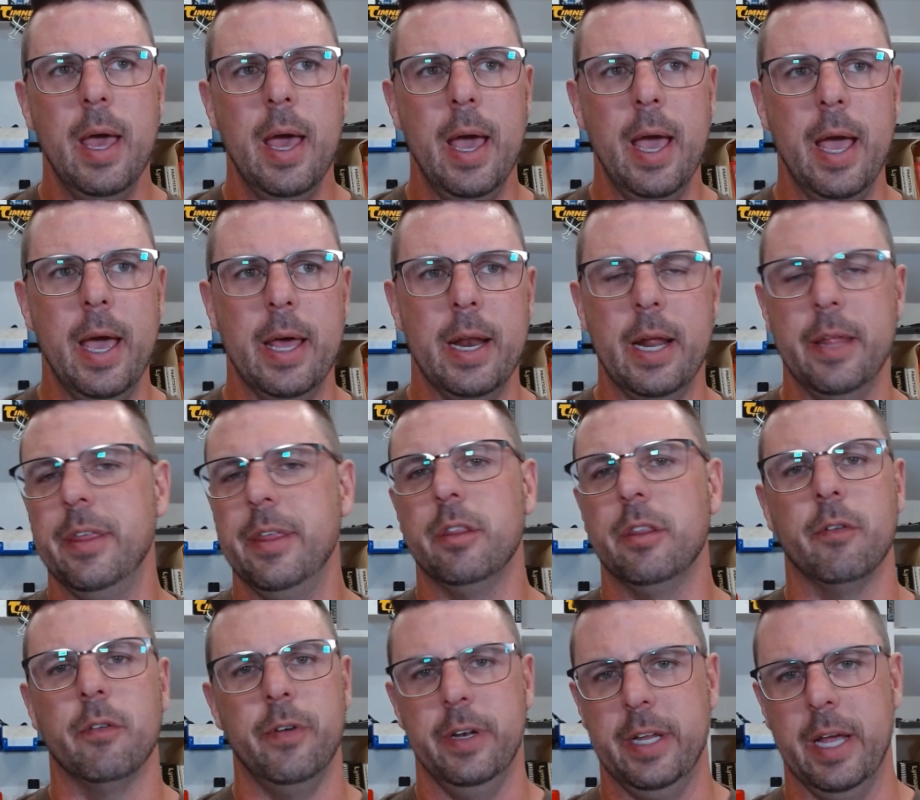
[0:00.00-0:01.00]
and I think
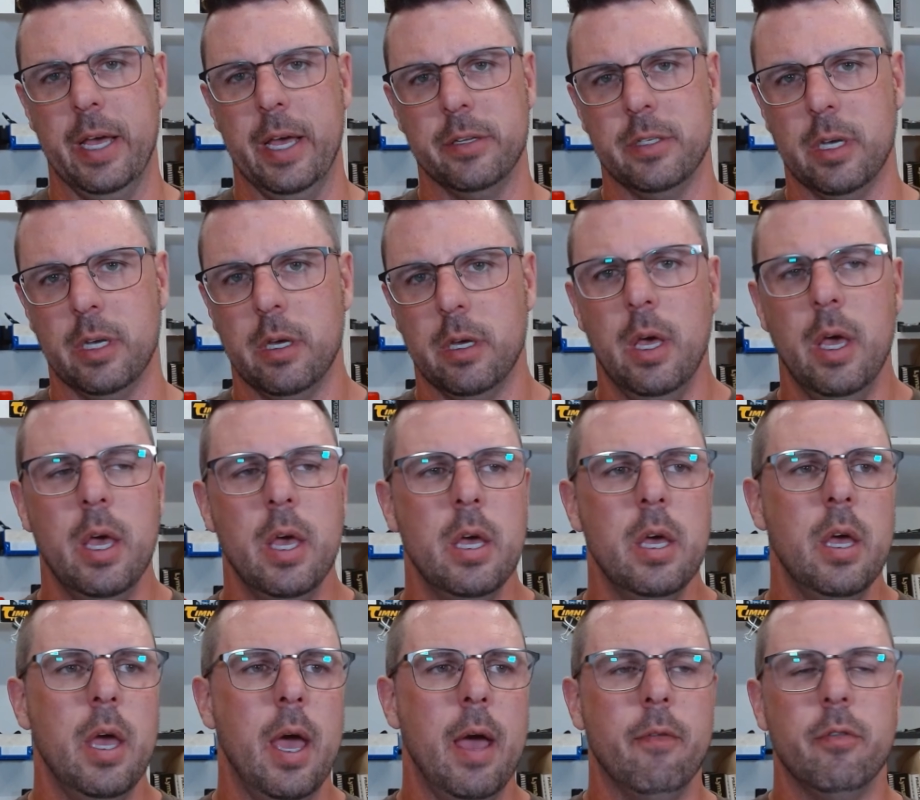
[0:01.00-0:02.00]
they're fantastic.
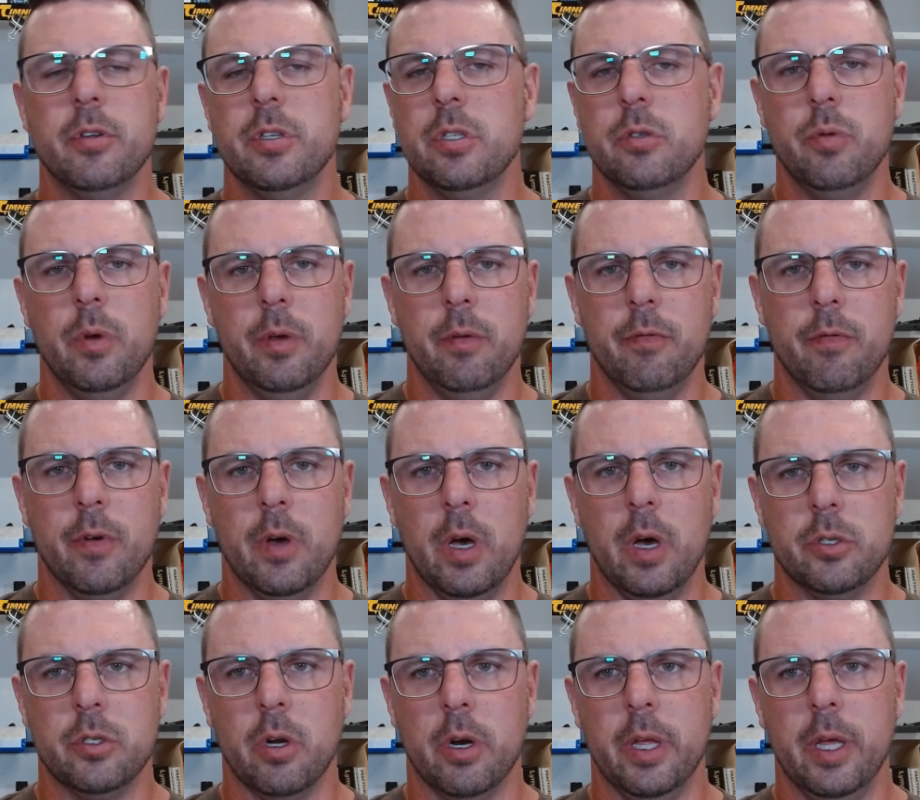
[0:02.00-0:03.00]
Ever since we've
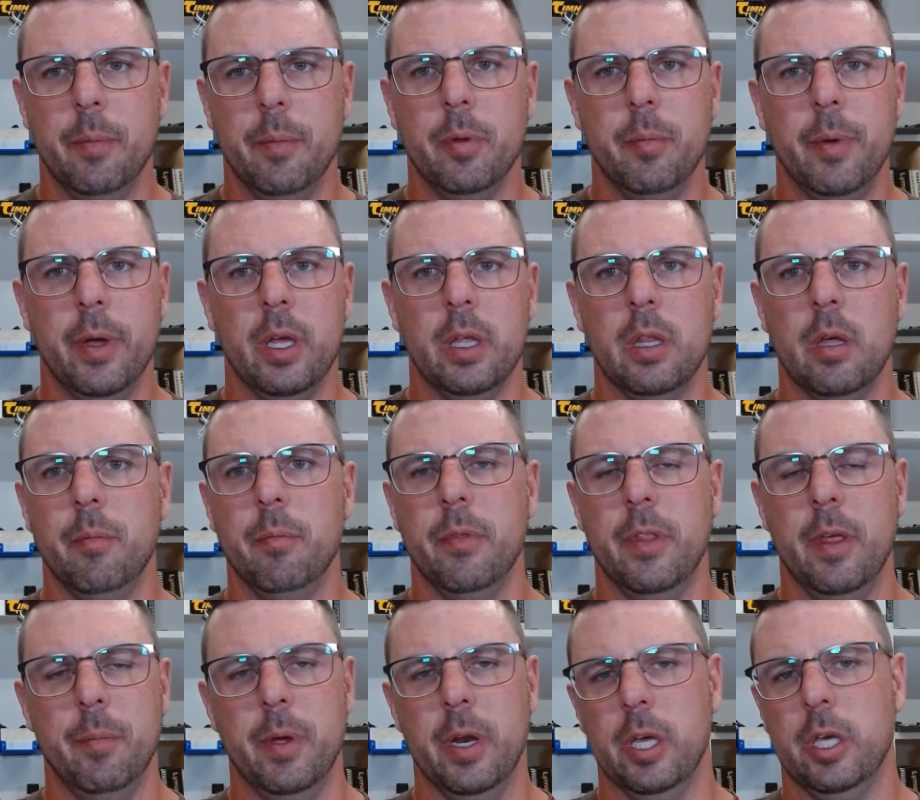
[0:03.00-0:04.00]
started implementing them,
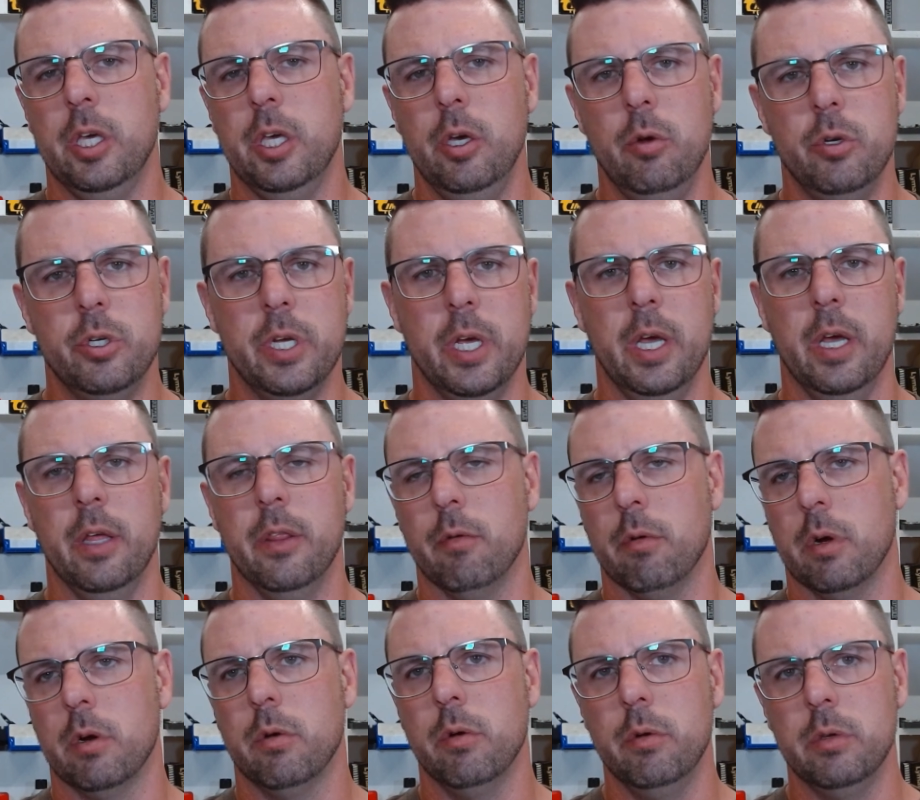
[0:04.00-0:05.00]
they've been a huge hit. The
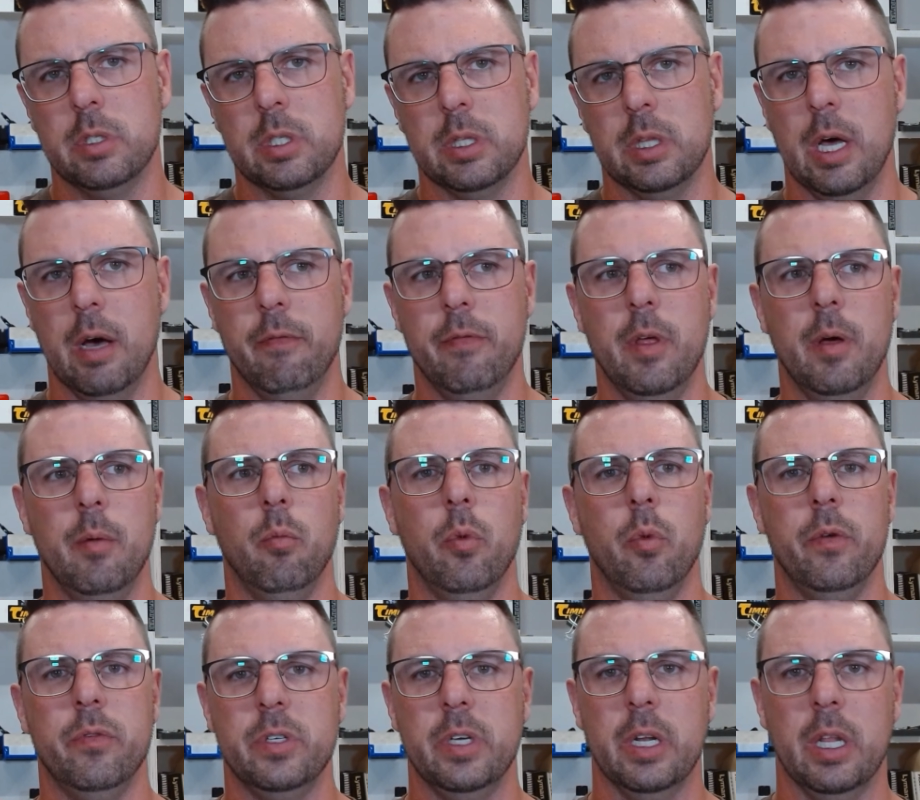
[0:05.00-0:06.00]
recruits love them.
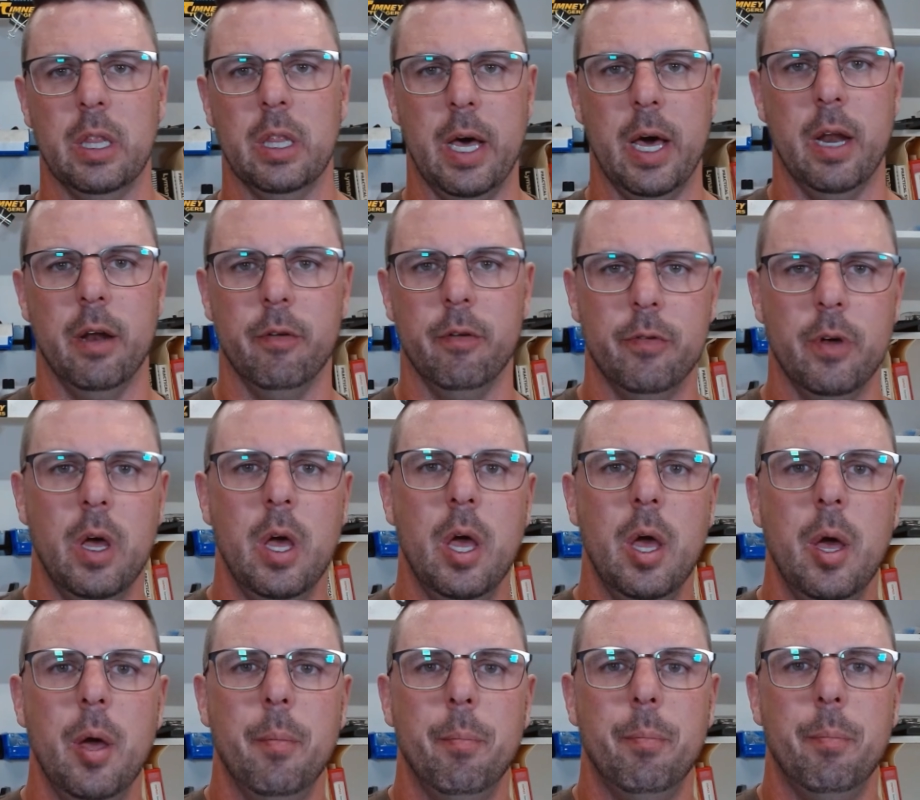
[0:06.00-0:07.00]
We've seen a lot of
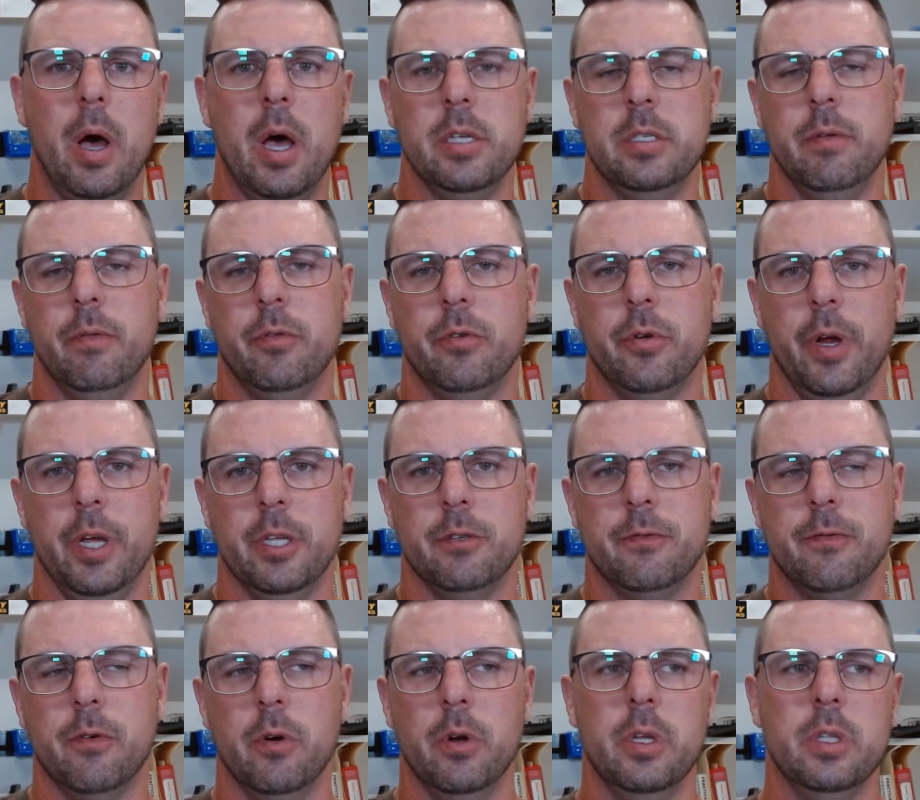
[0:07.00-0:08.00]
positive
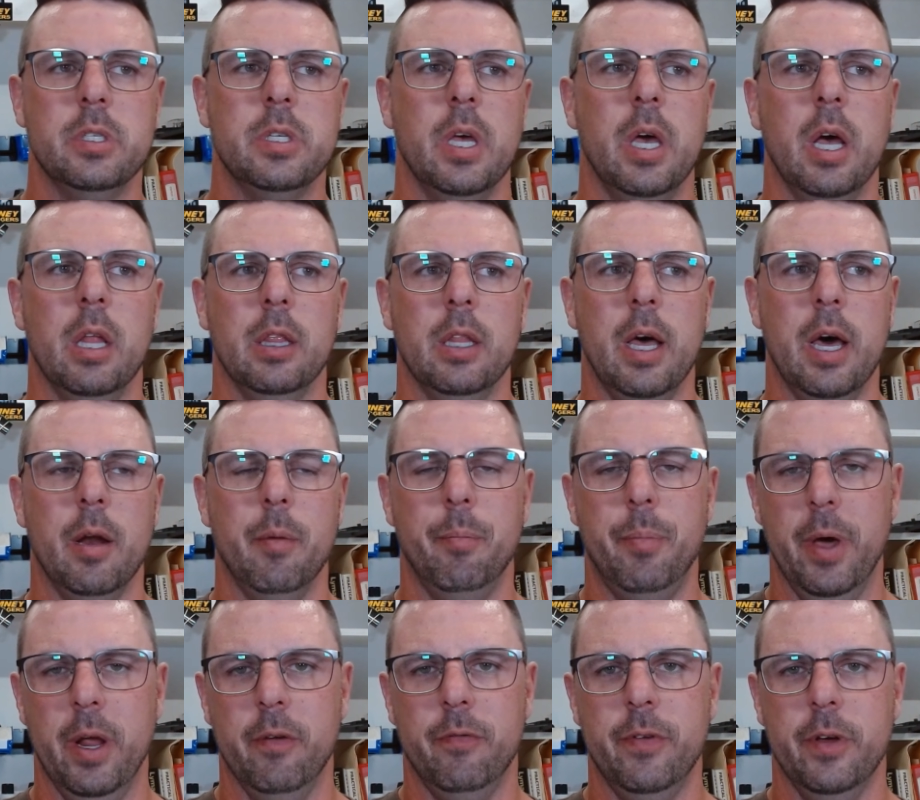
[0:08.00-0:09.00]
transference, a lot of
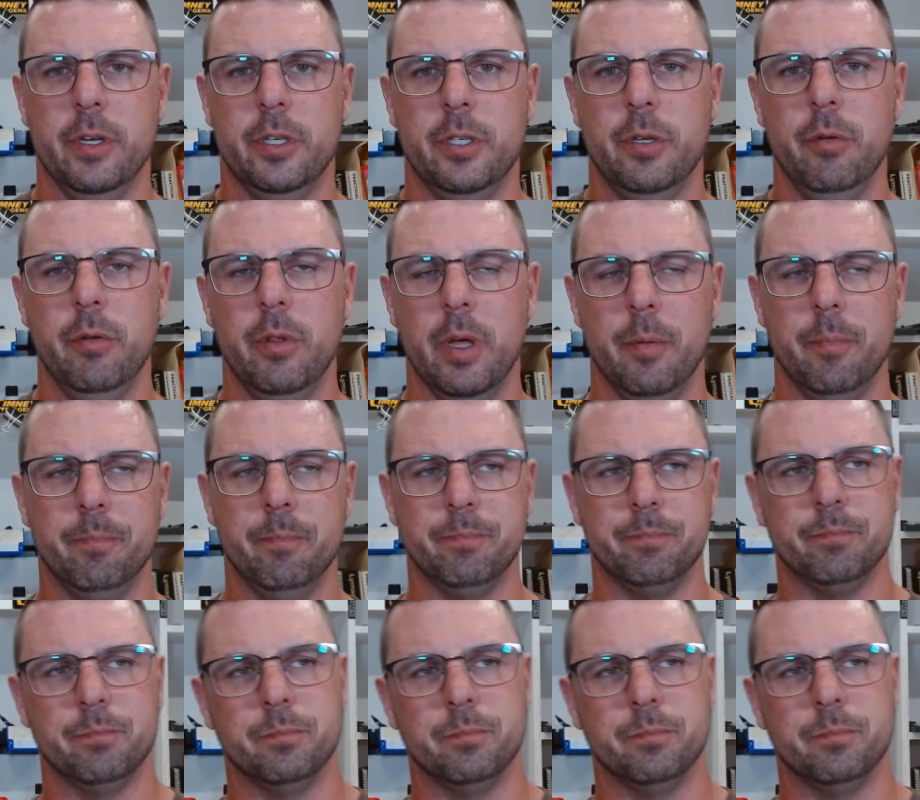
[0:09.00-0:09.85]
benefit to them.